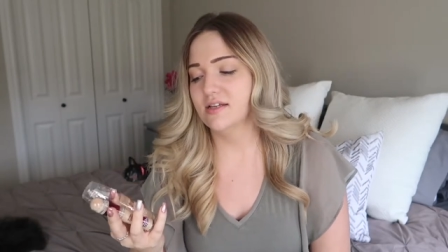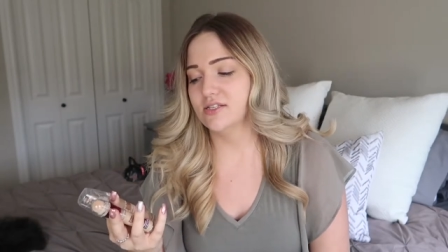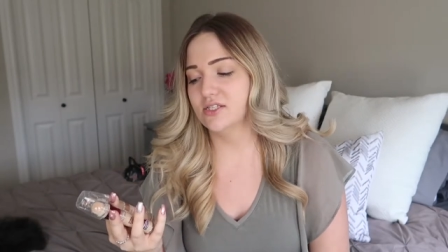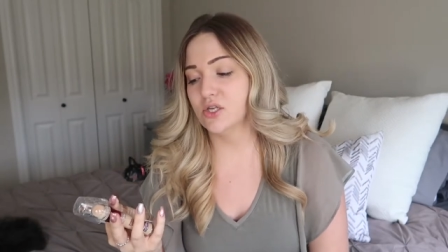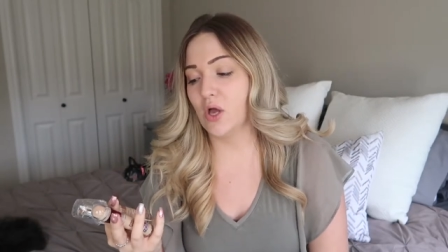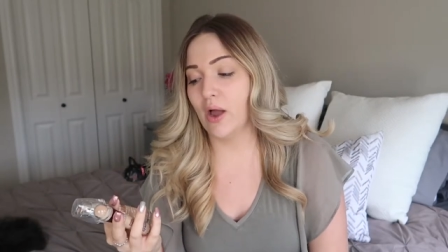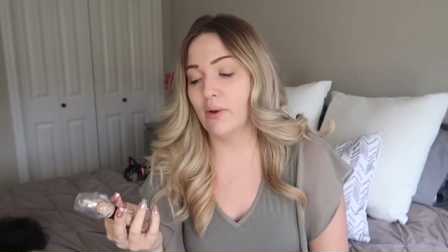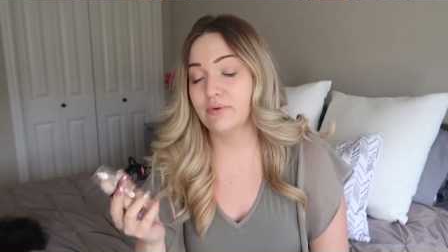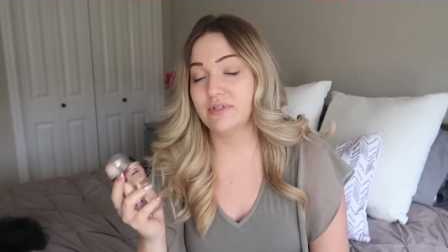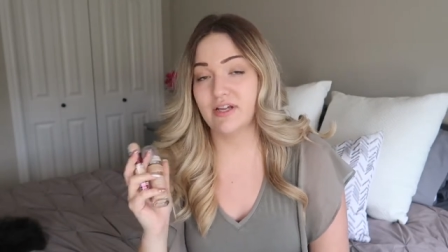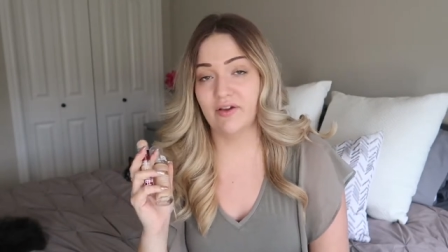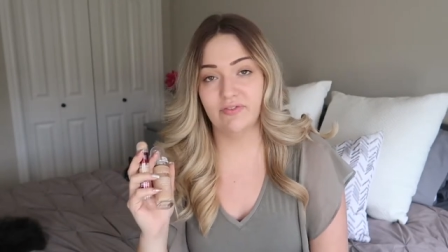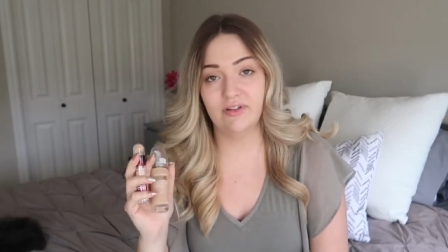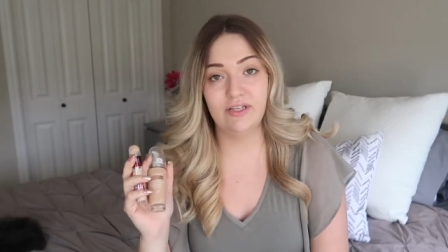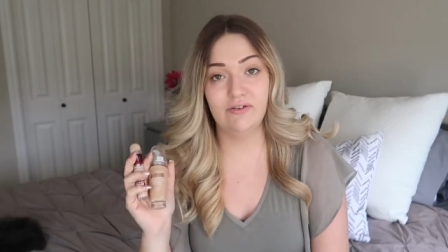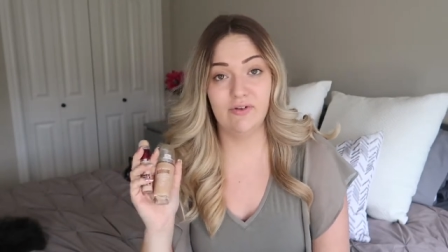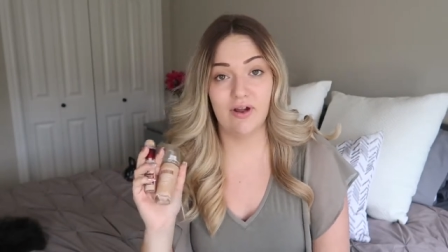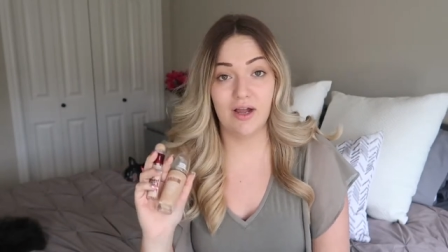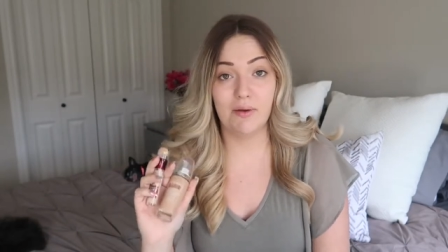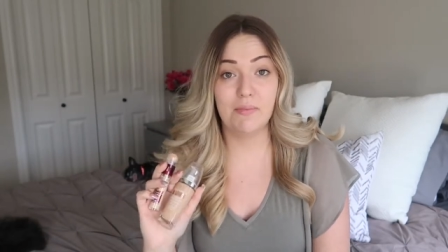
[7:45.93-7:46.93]
So I would
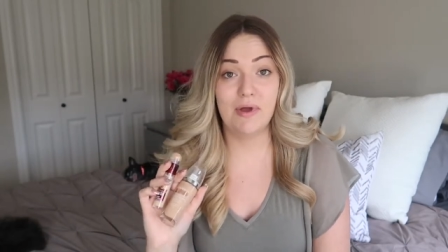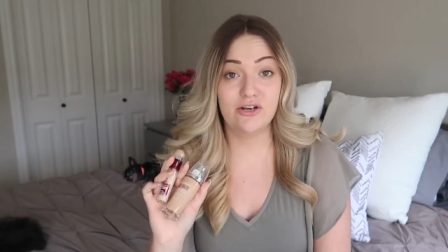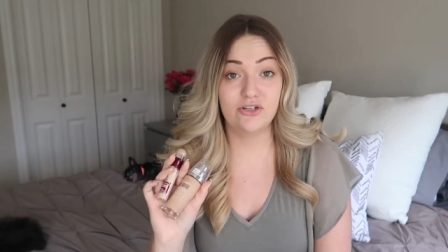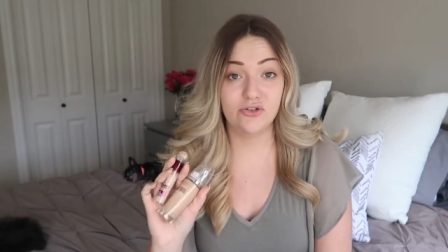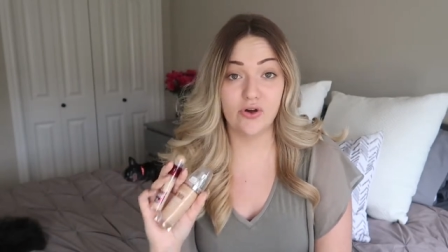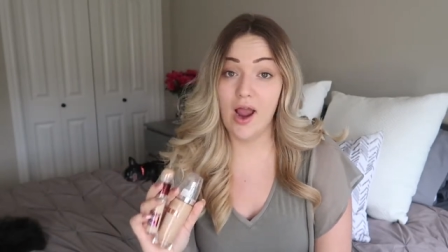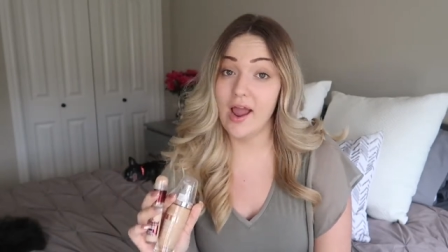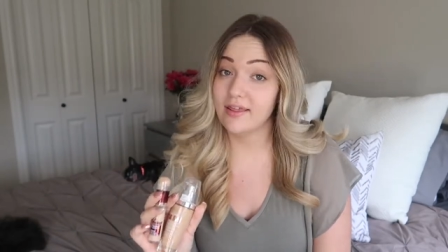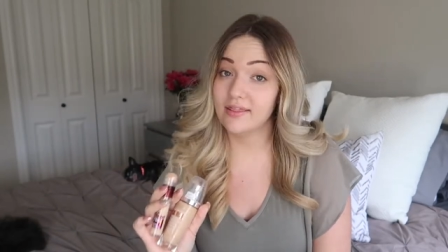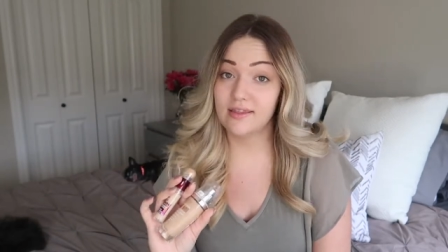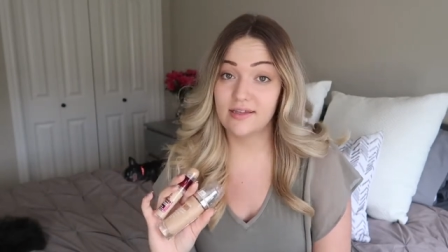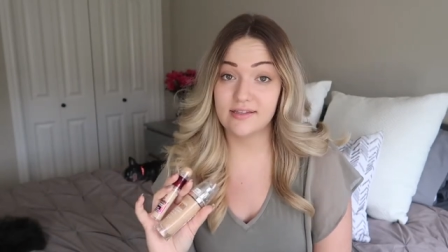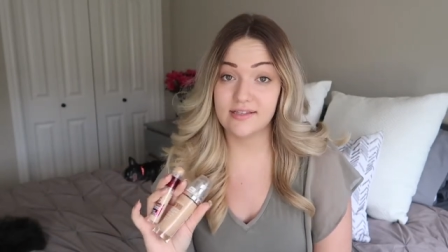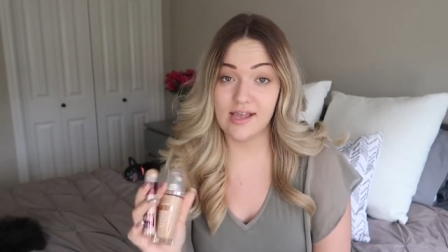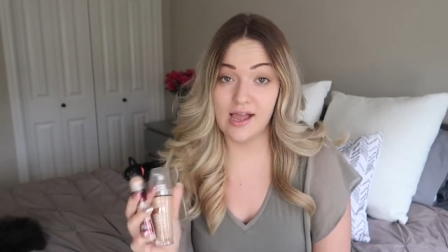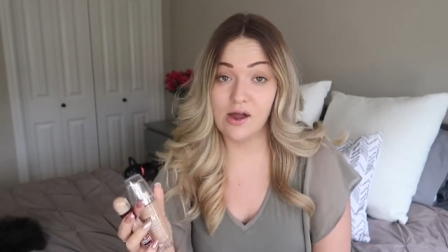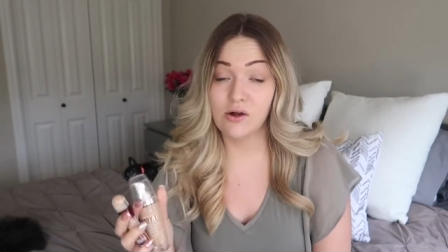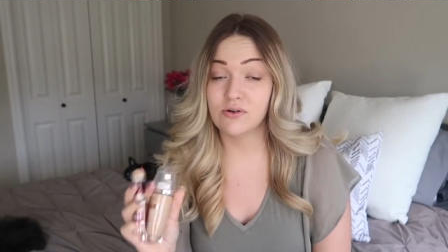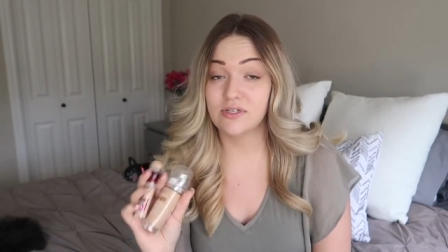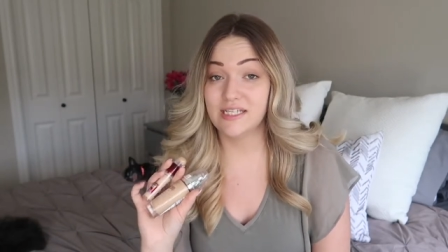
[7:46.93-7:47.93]
definitely recommend trying these
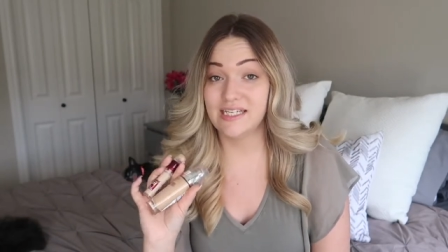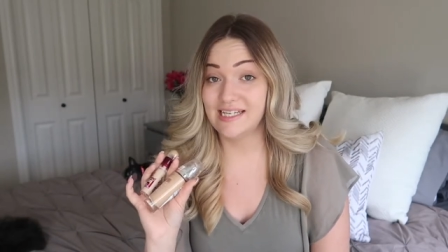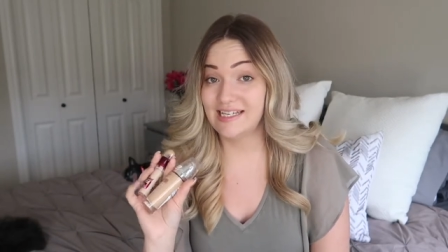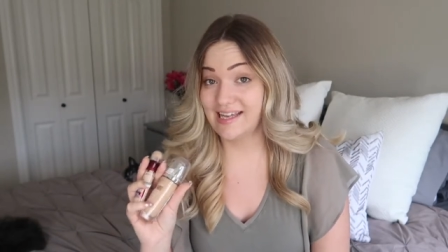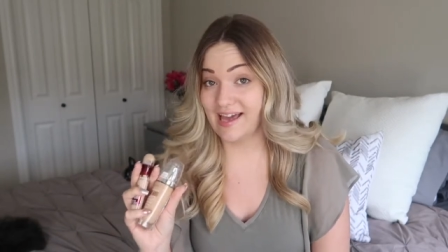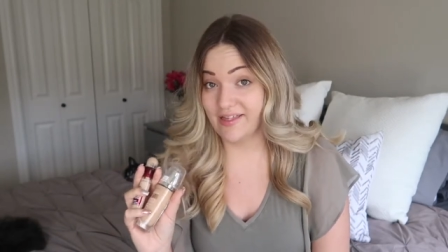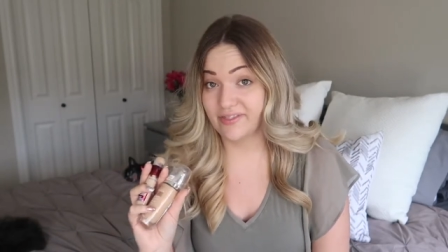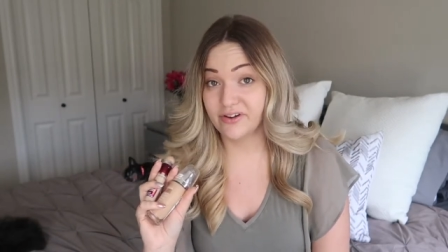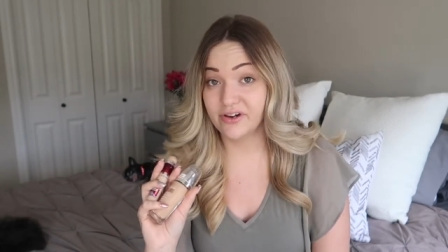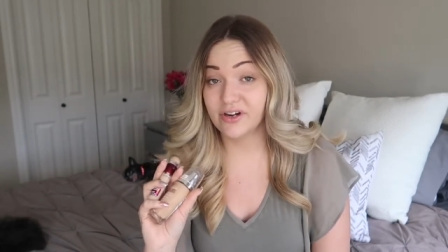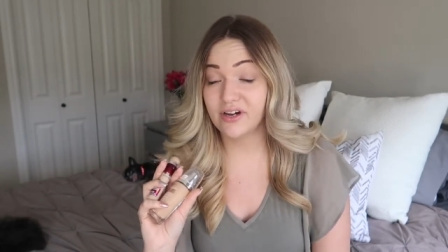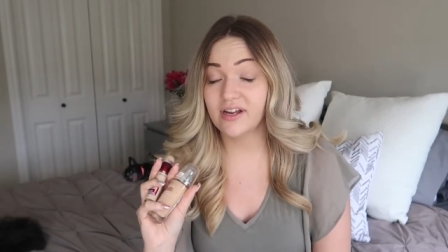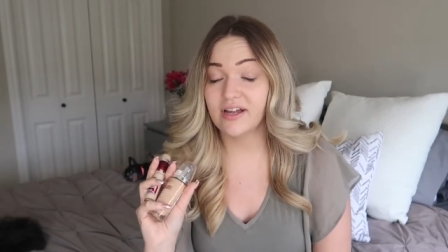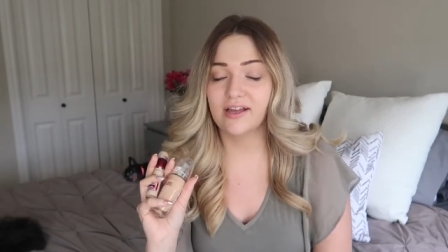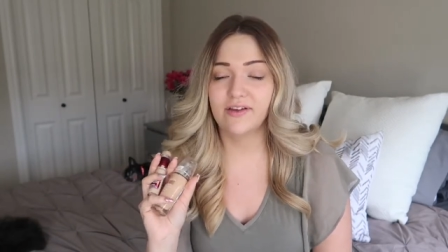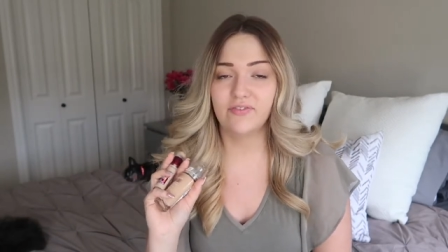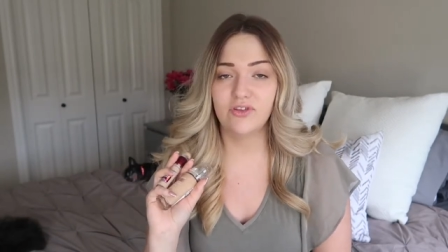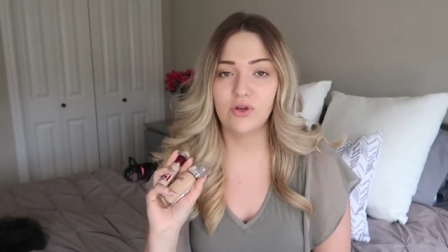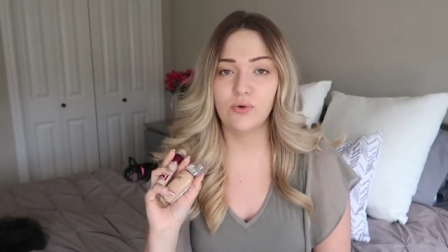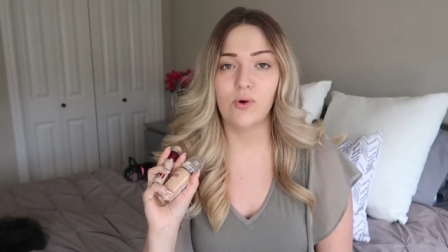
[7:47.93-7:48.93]
out together
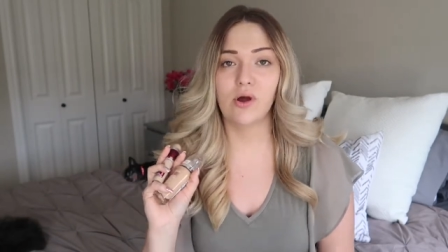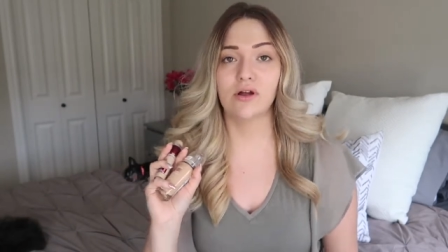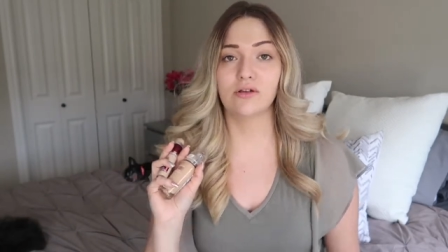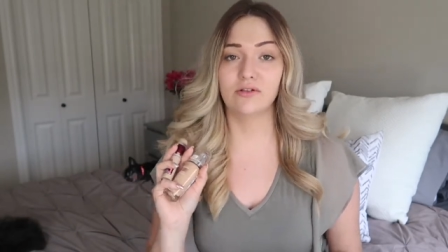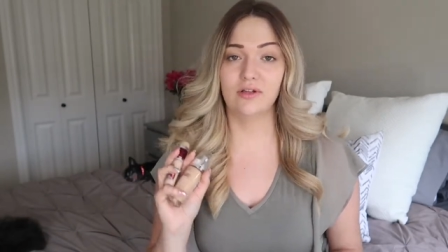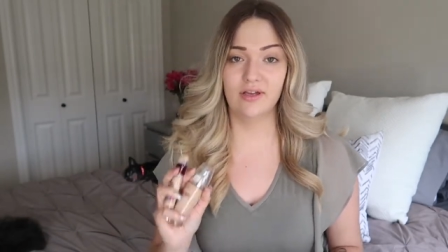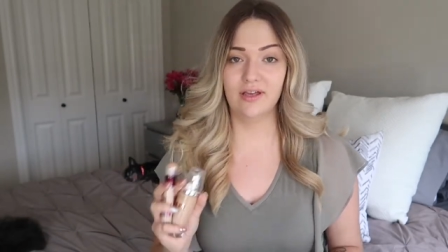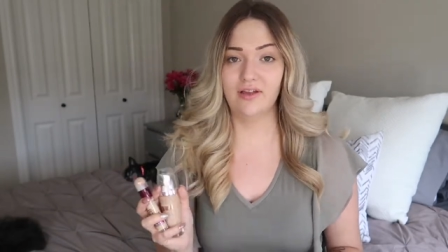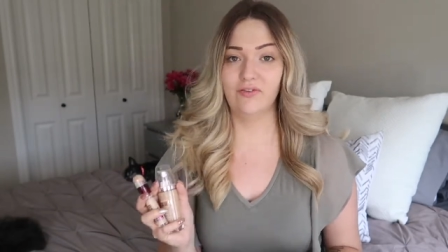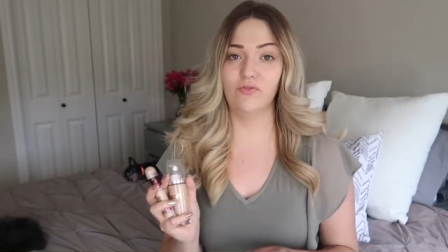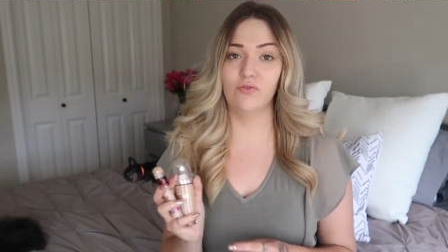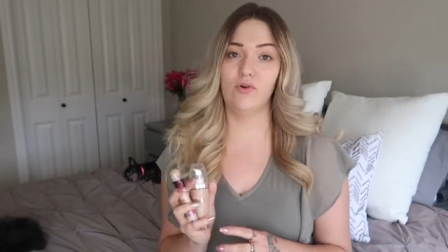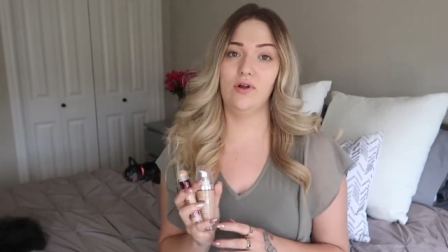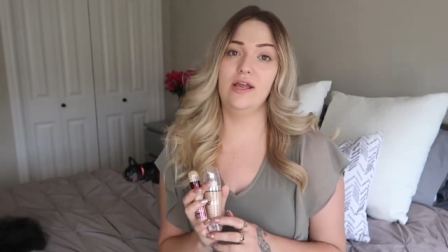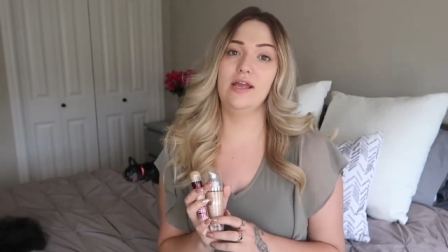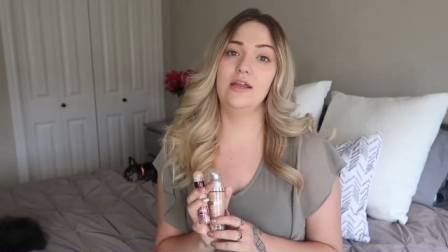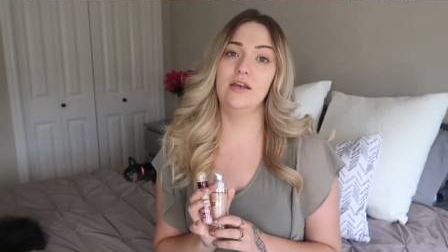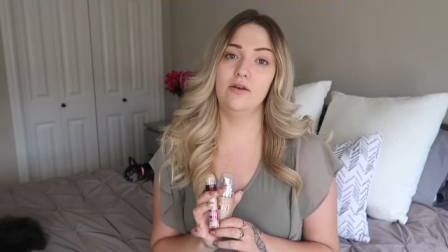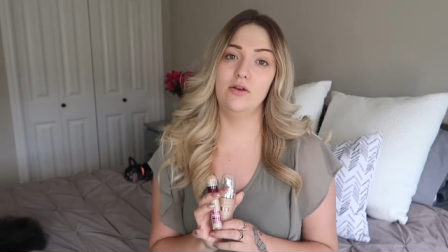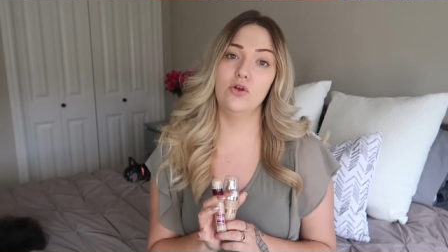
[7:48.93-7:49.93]
if you are looking for
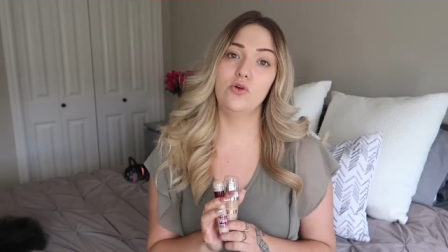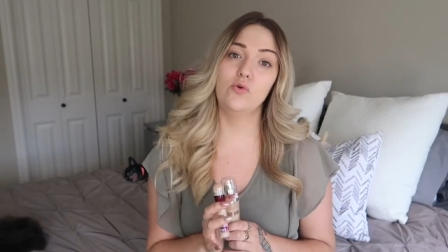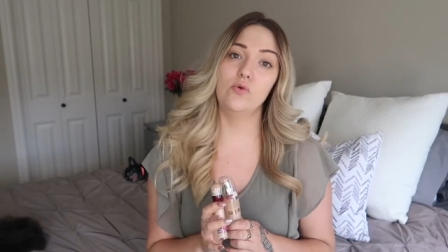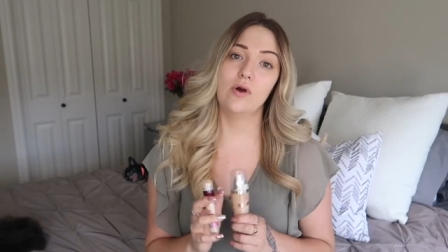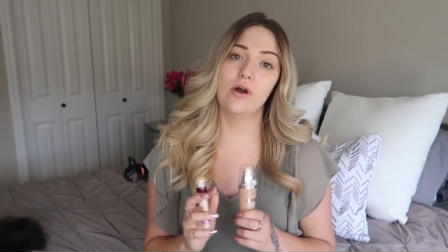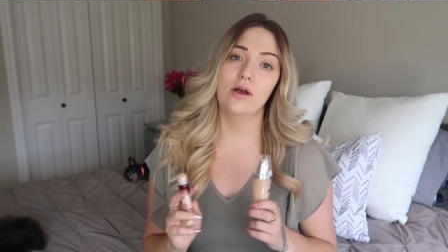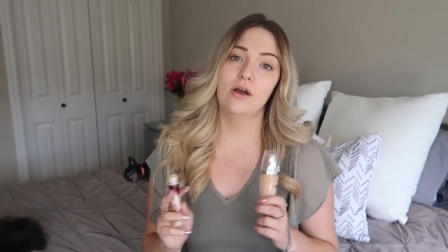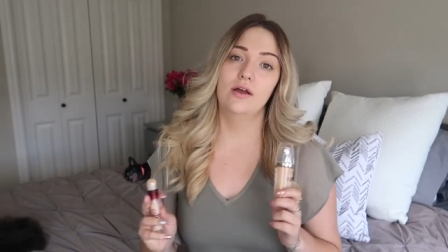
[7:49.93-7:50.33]
a new